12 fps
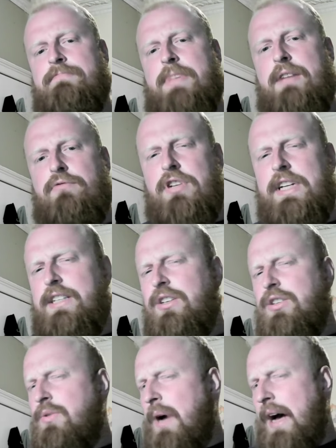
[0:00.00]
it
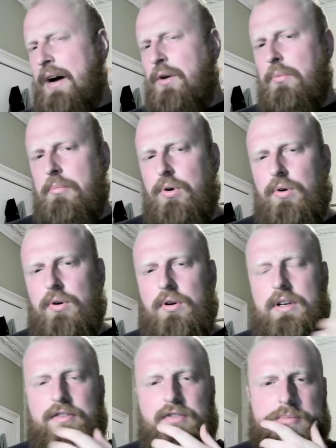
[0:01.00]
reaches you out
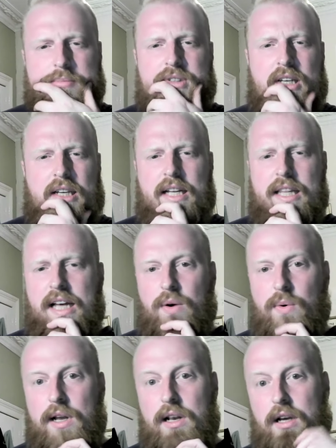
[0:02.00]
more, if I'm saying it
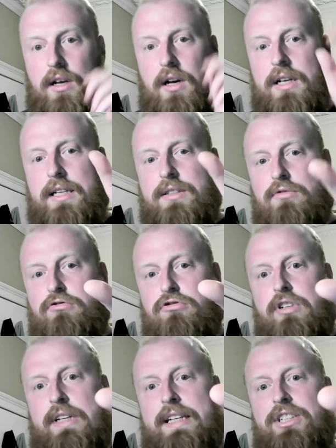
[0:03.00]
that way. Like I need to
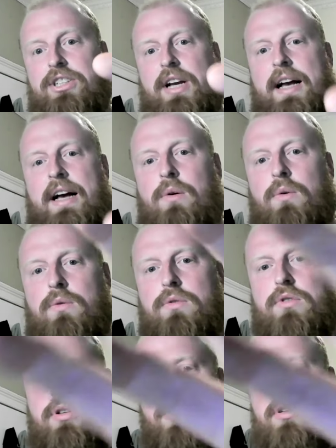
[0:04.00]
reach
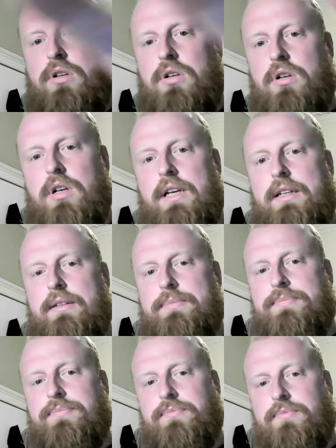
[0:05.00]
out, like
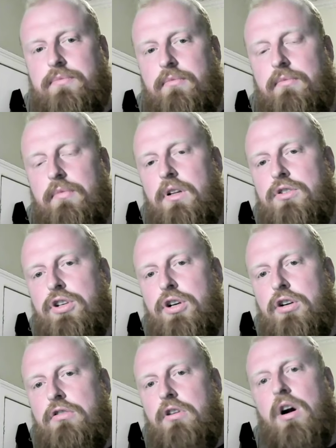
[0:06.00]
to
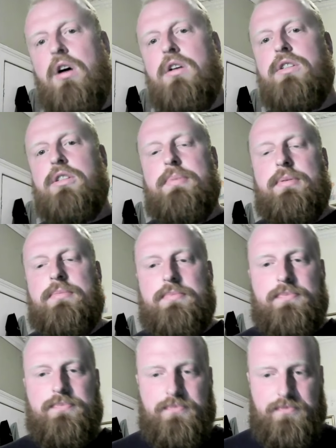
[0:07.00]
grasp.
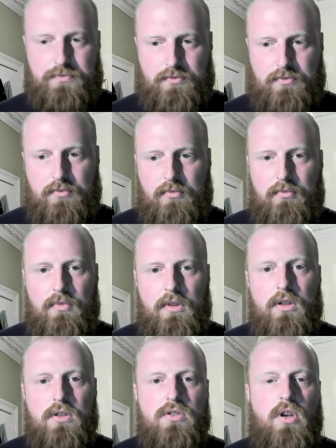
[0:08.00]

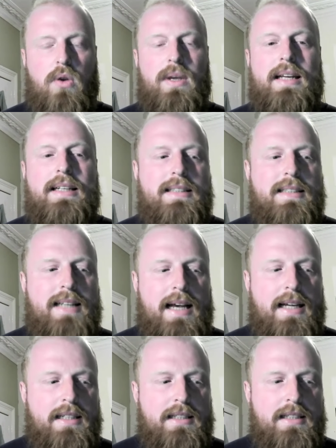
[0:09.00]
So
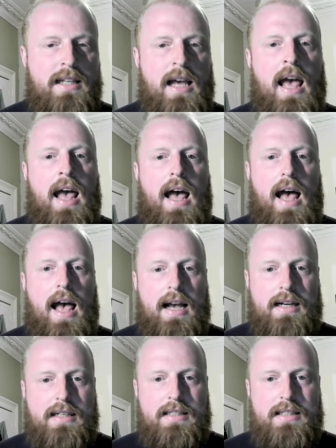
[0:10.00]
intend,
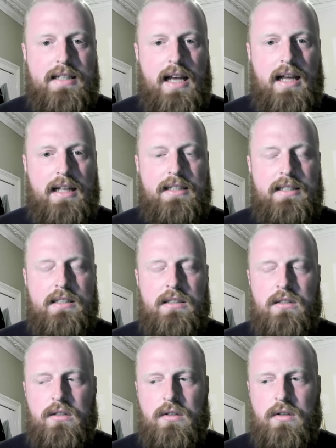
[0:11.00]

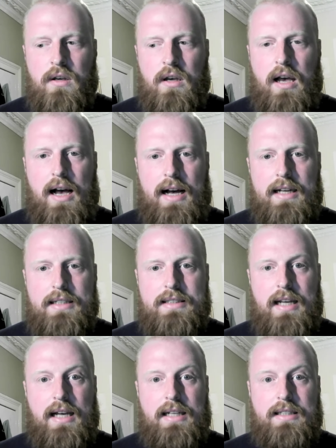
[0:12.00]
extend,
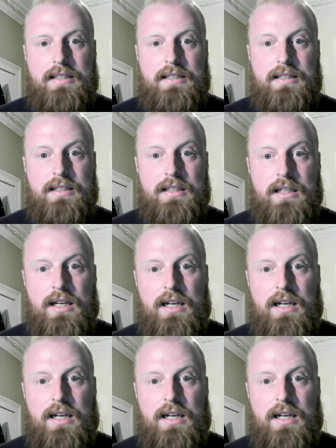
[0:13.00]
attend.